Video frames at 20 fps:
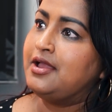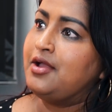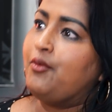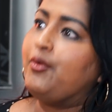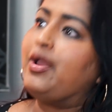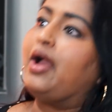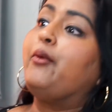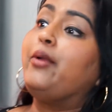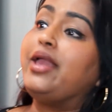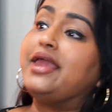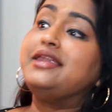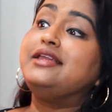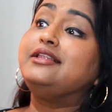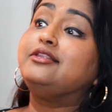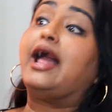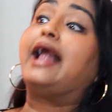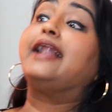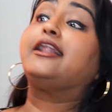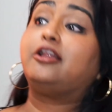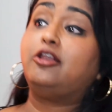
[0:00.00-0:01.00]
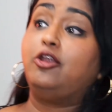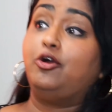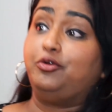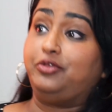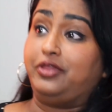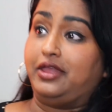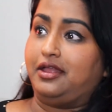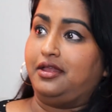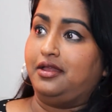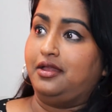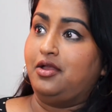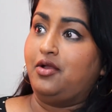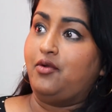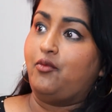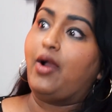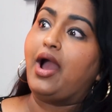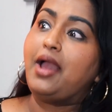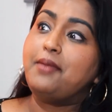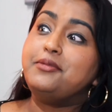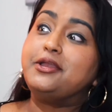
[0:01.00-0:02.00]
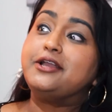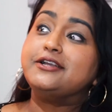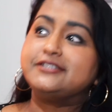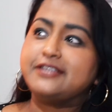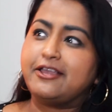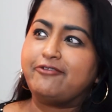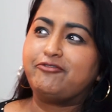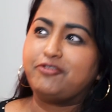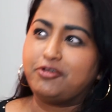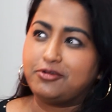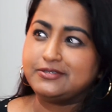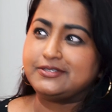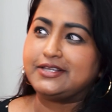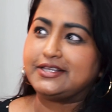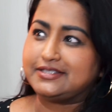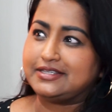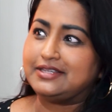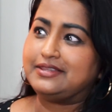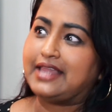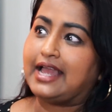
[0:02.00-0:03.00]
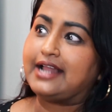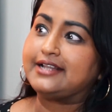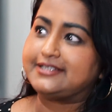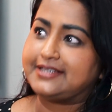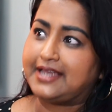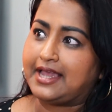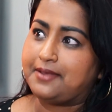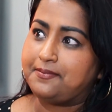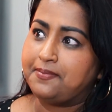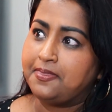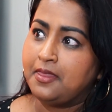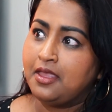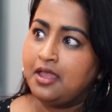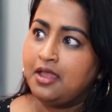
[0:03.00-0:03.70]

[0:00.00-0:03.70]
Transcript: We are wearing that clothing. Why? Because they froze us in that time.